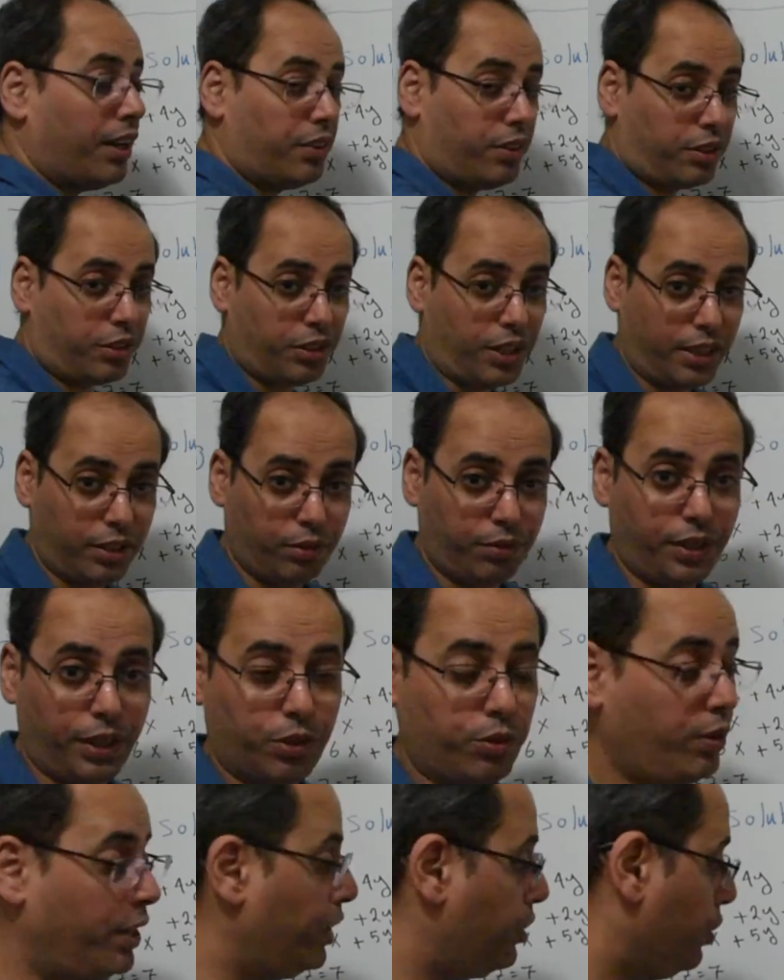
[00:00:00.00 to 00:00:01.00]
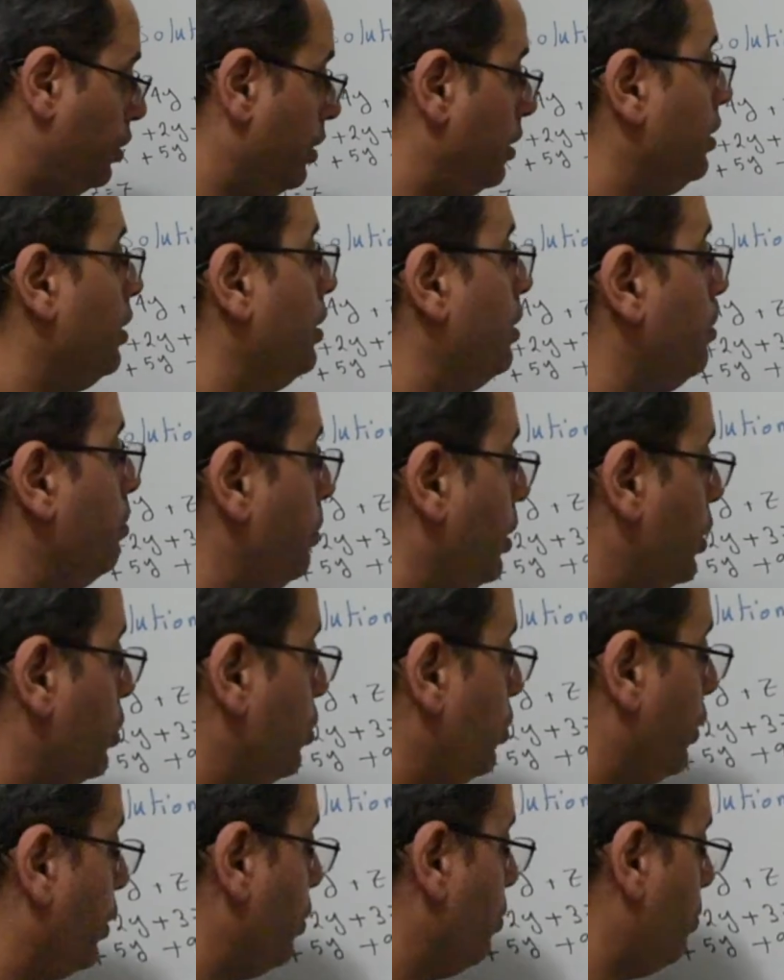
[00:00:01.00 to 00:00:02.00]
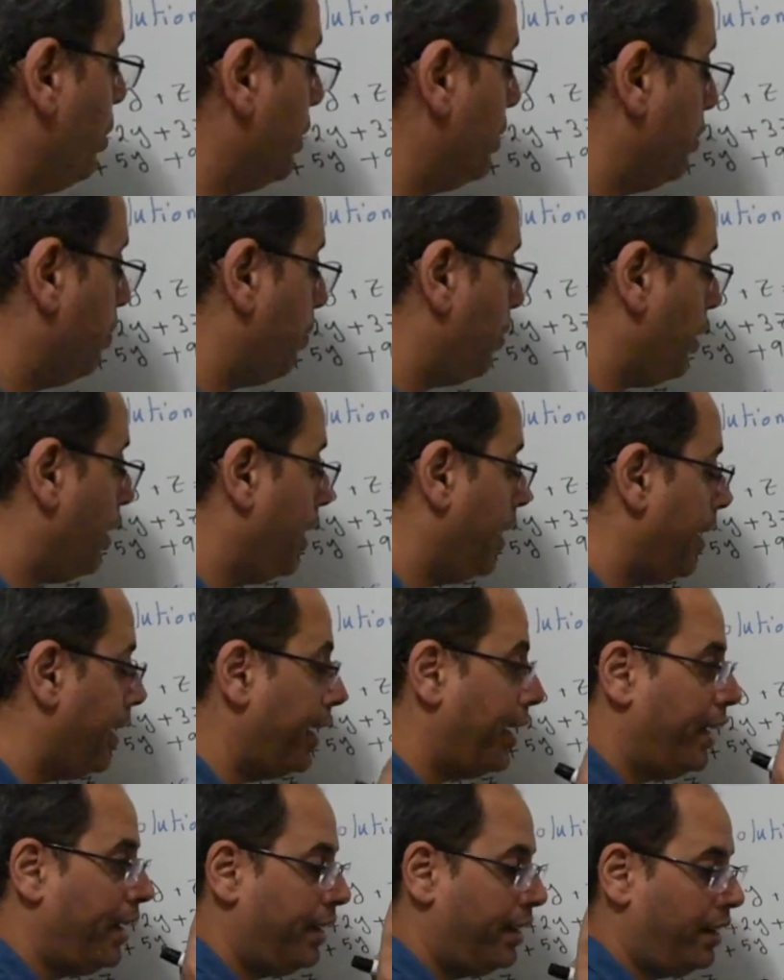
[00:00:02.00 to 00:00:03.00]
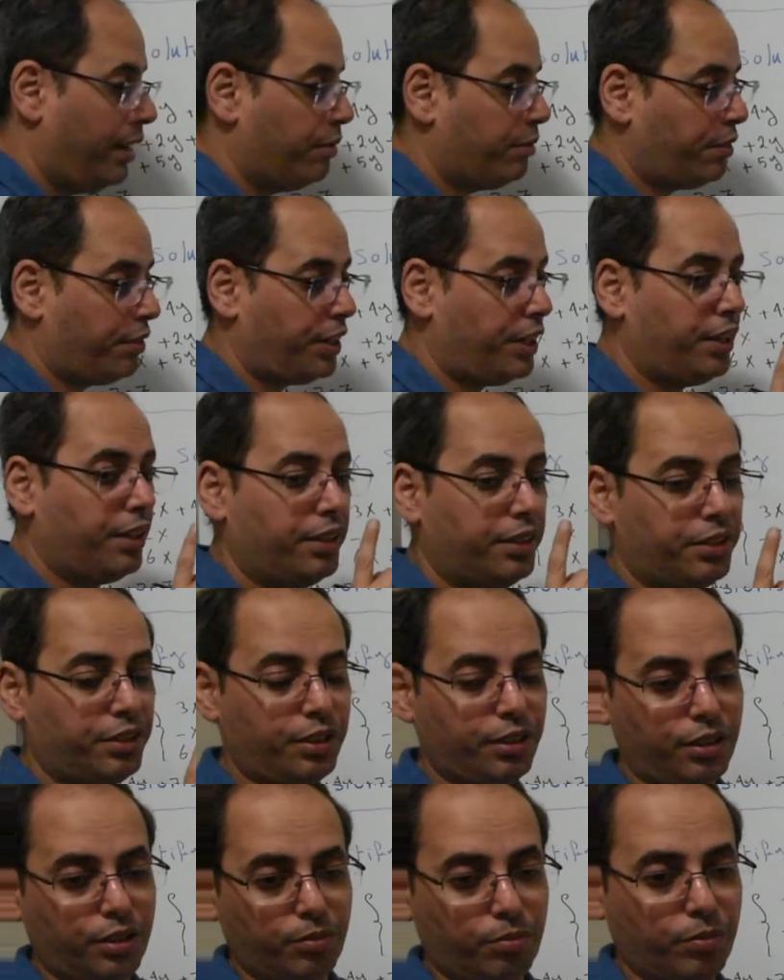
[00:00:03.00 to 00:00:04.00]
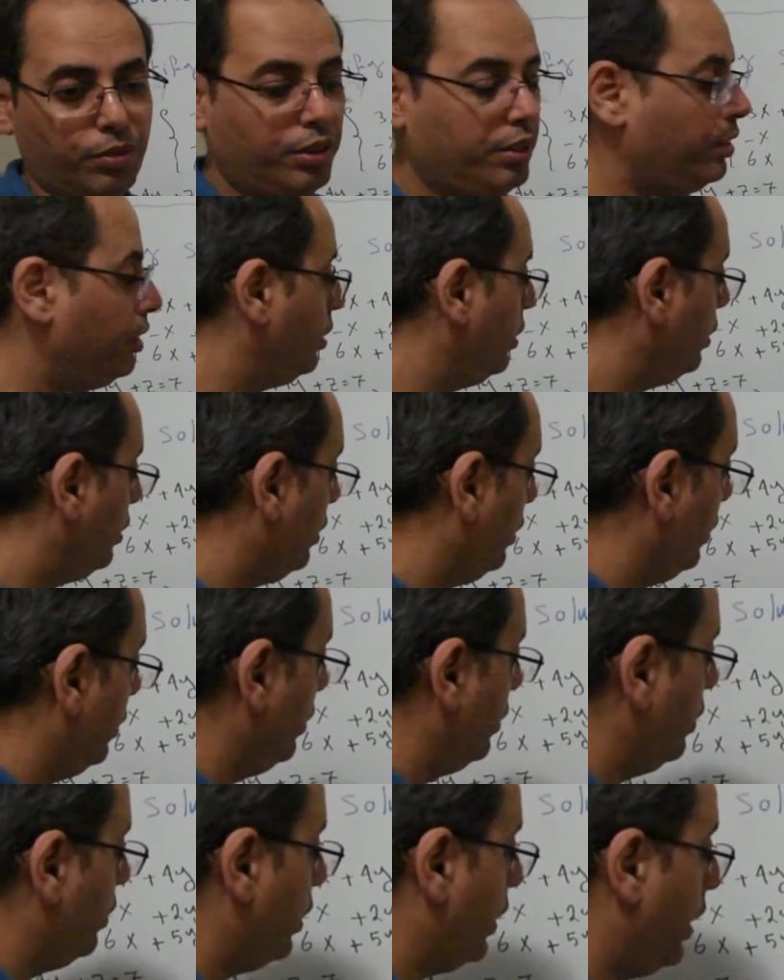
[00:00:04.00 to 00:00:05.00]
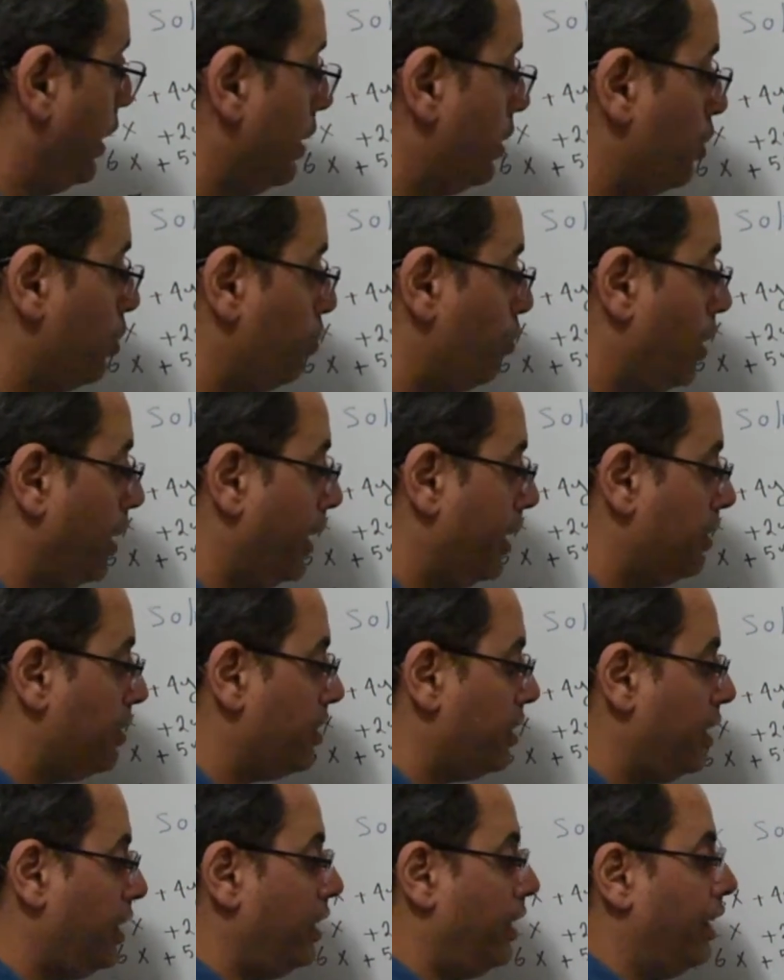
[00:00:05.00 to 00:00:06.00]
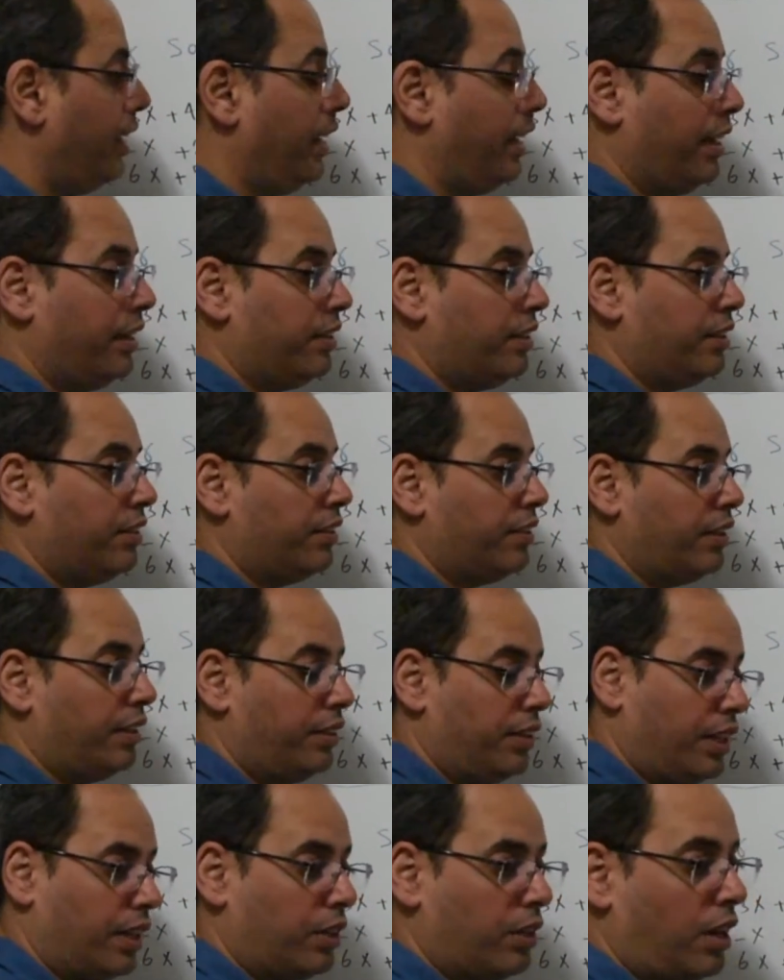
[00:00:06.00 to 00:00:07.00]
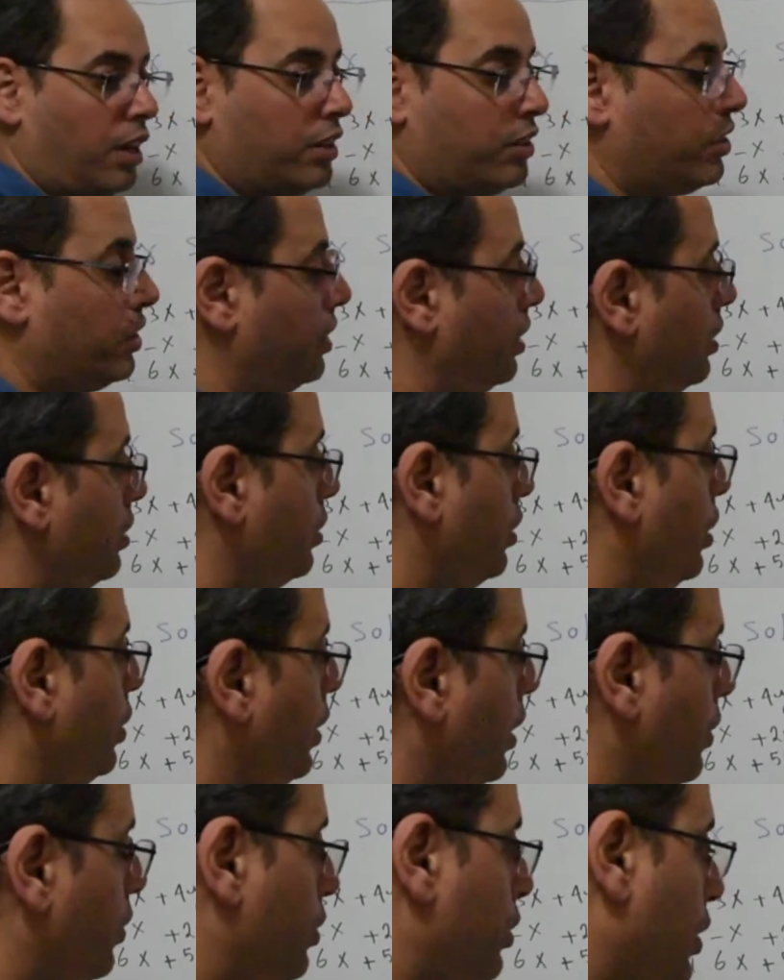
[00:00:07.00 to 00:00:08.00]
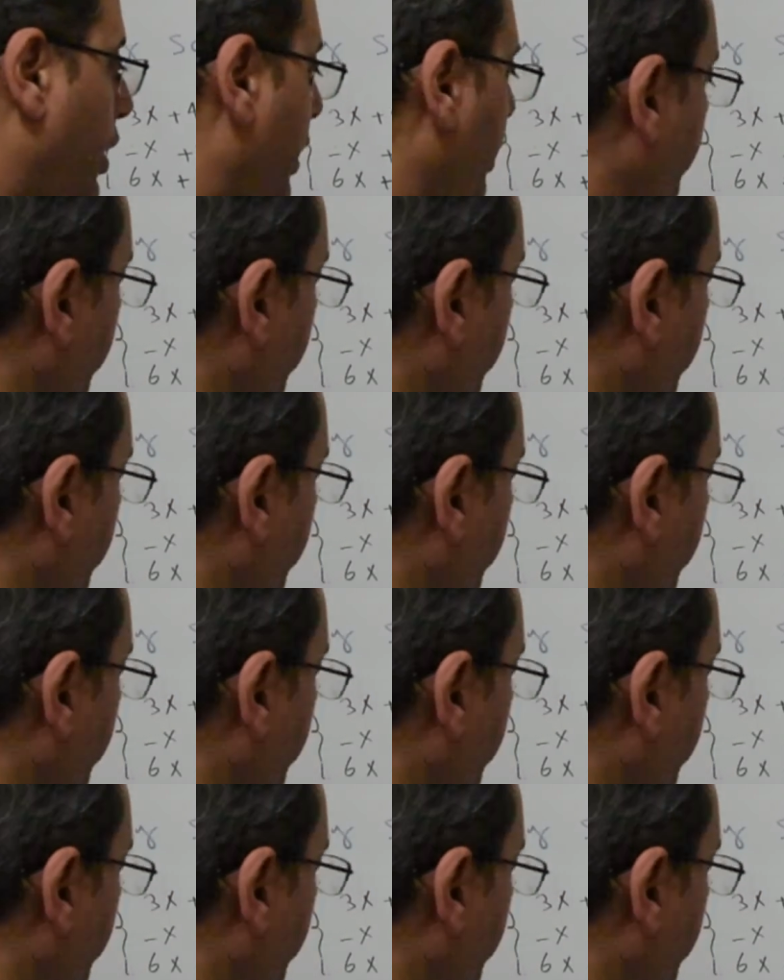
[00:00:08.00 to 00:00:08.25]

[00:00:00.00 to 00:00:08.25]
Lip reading: other side of the equation. Make sure you multiply every term, x, y, and z, and their constants on the other side.